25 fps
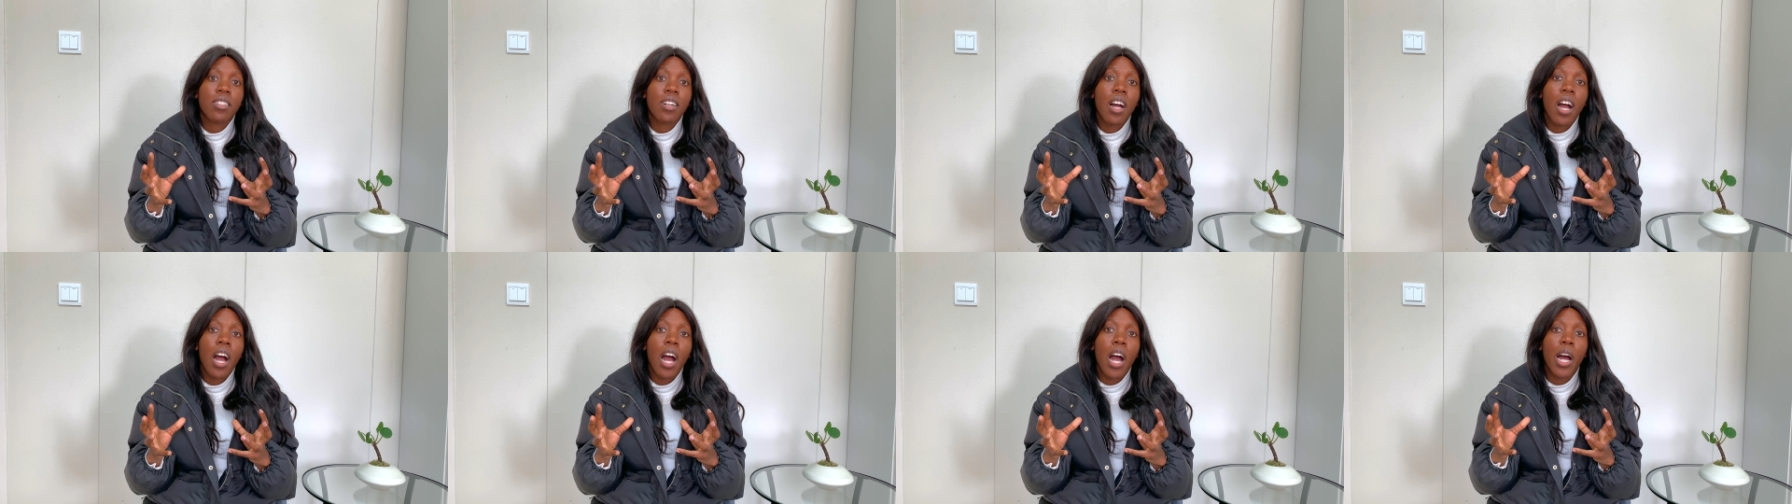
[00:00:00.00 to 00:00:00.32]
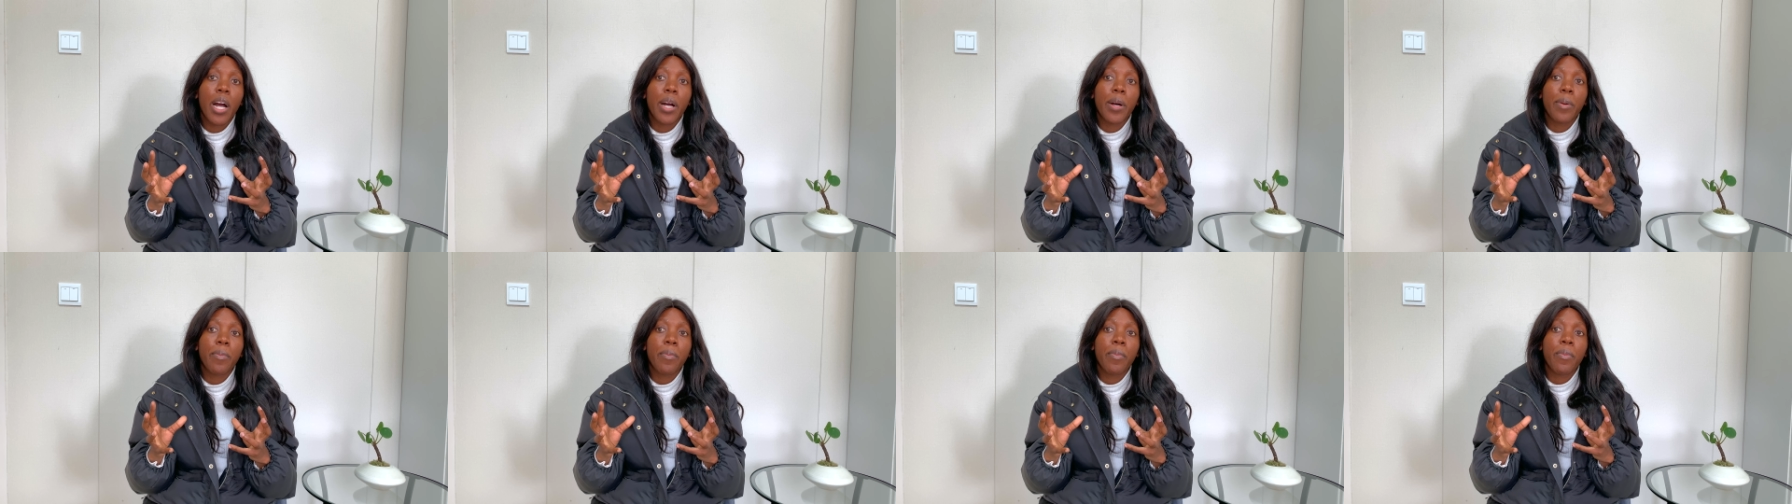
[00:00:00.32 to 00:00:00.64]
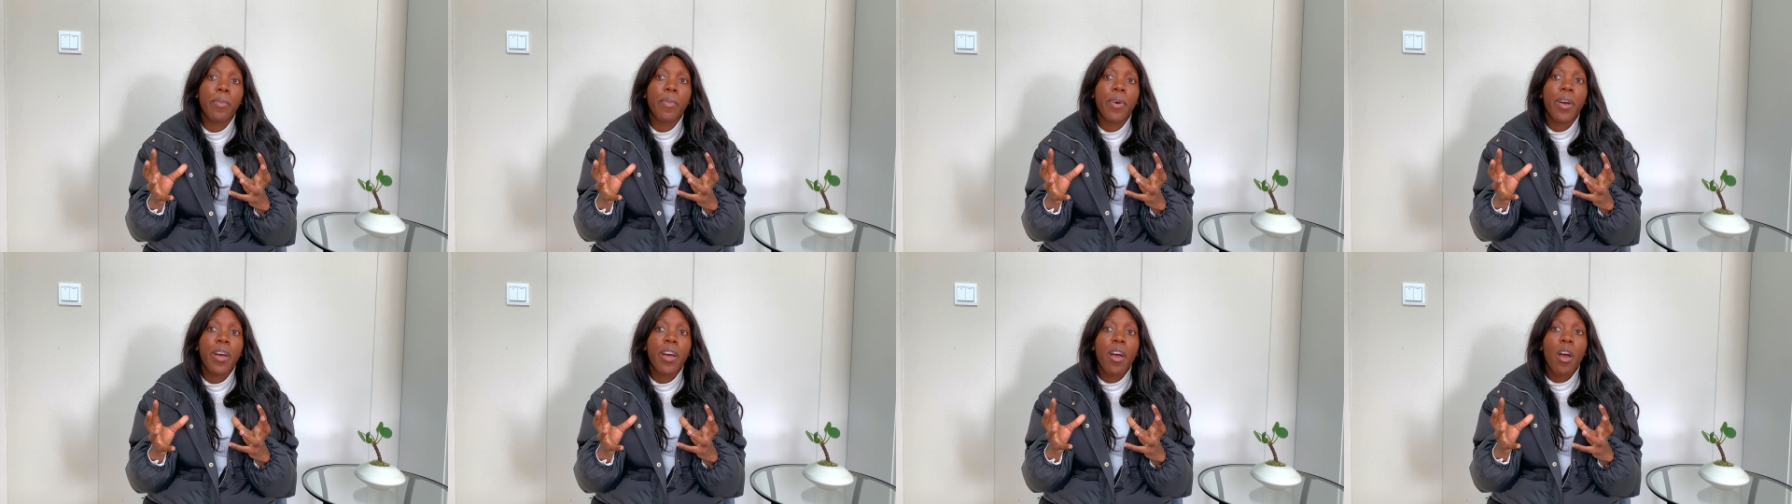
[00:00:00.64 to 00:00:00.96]

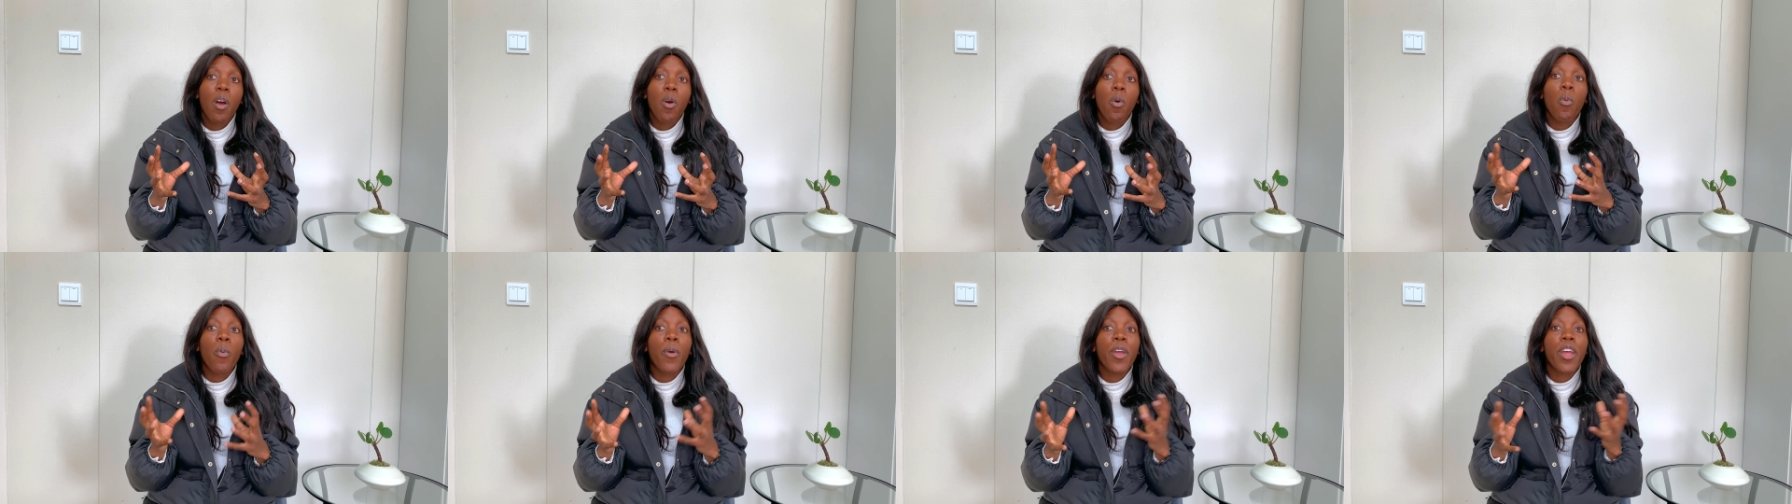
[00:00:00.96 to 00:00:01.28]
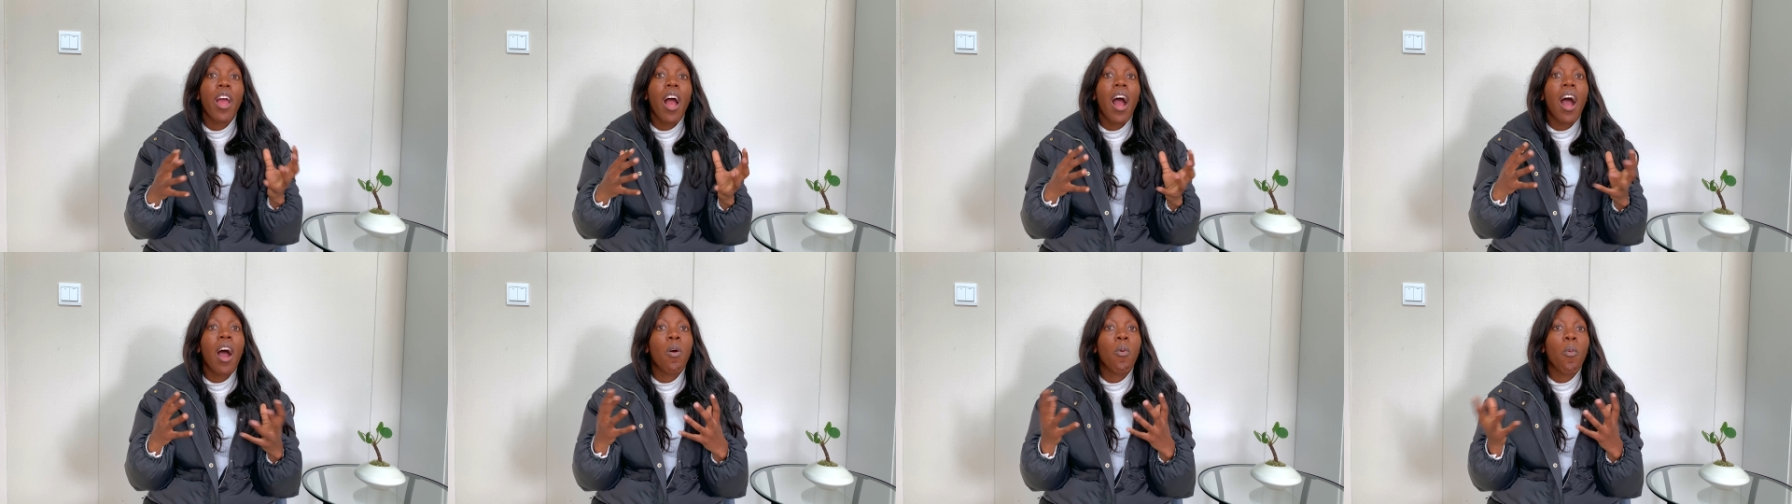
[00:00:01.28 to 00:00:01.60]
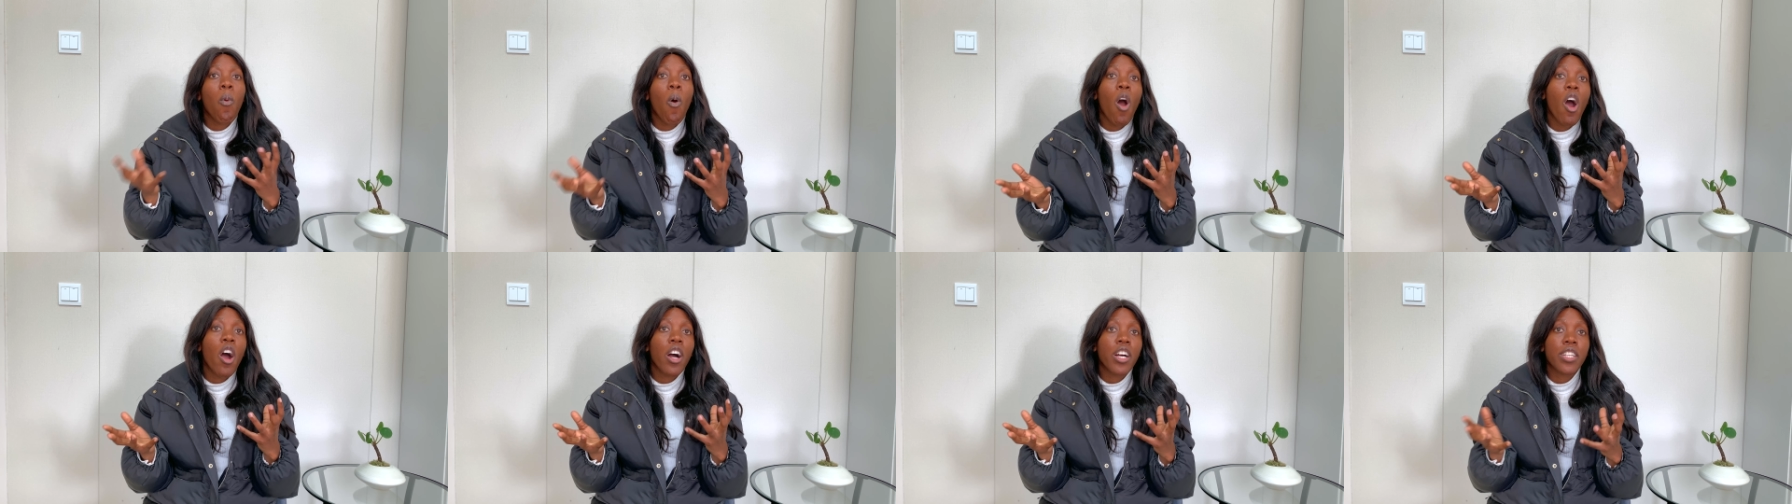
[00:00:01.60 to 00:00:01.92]
um, where I
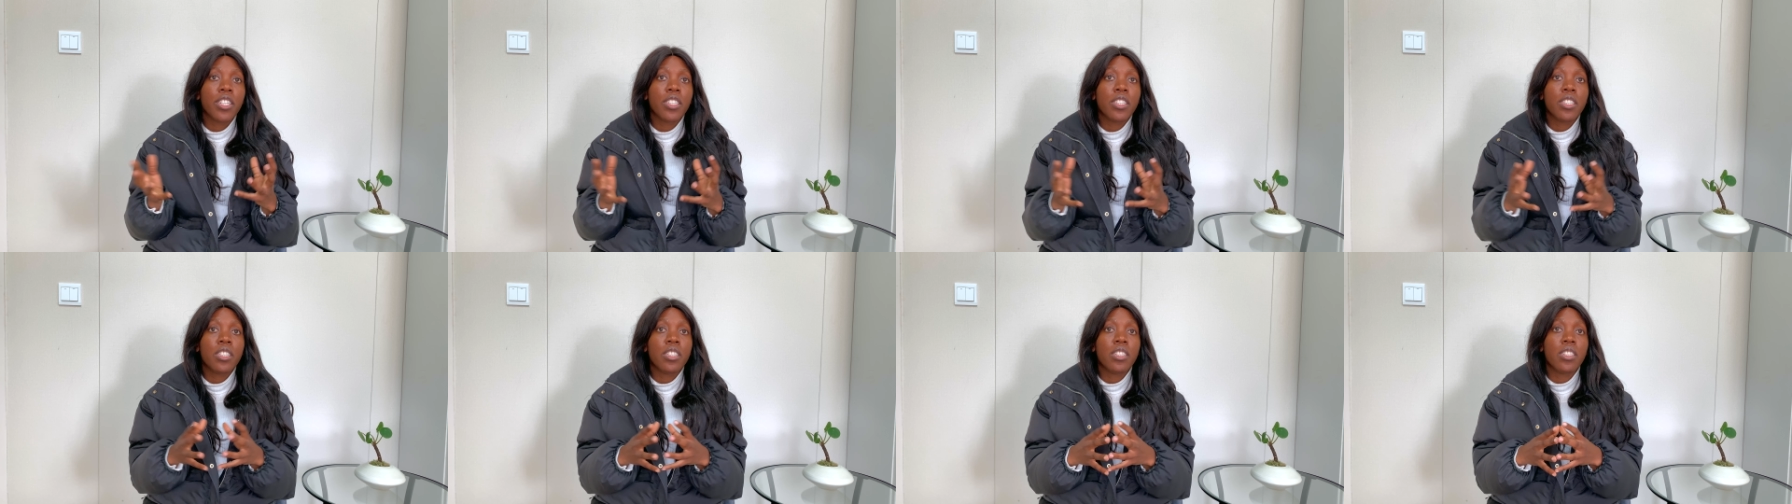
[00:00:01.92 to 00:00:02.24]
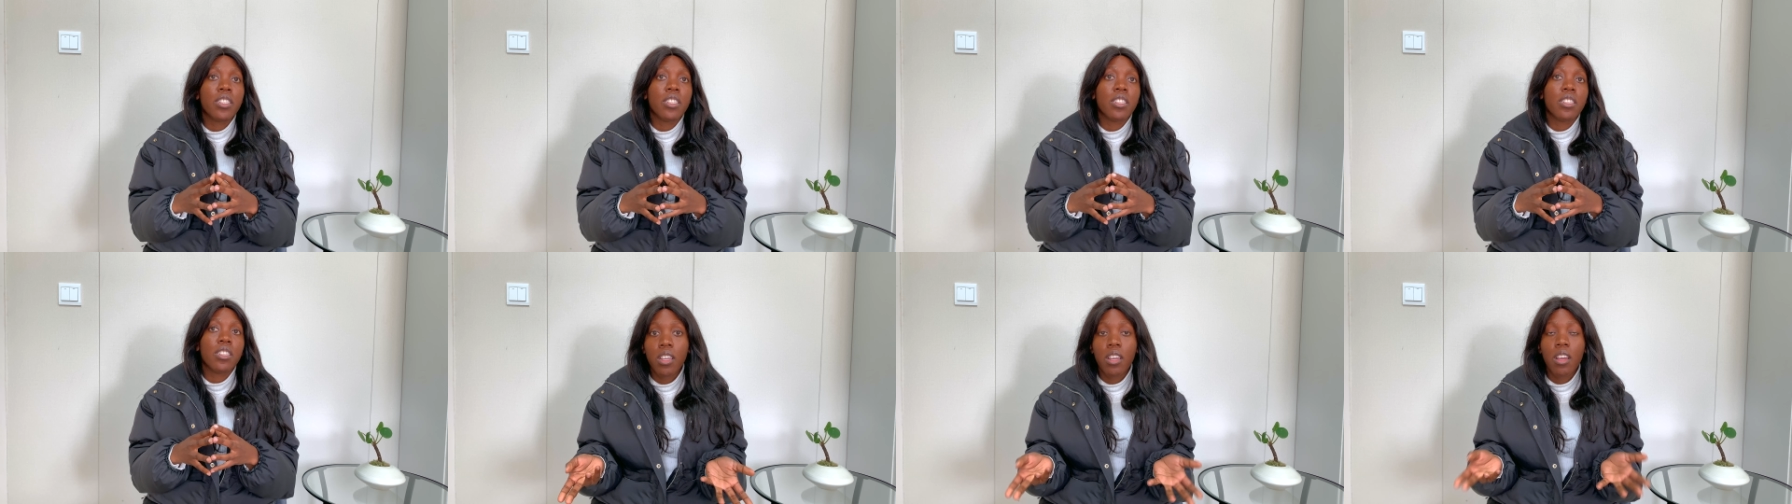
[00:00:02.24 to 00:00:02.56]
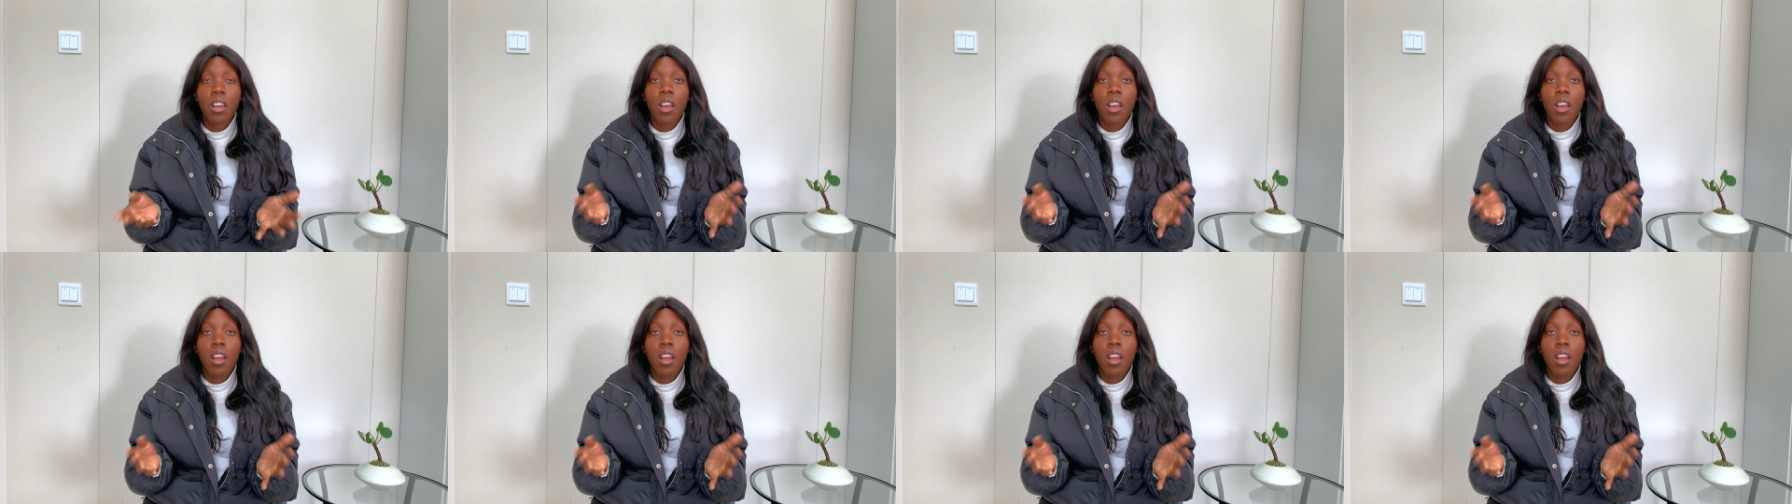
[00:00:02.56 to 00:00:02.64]
was,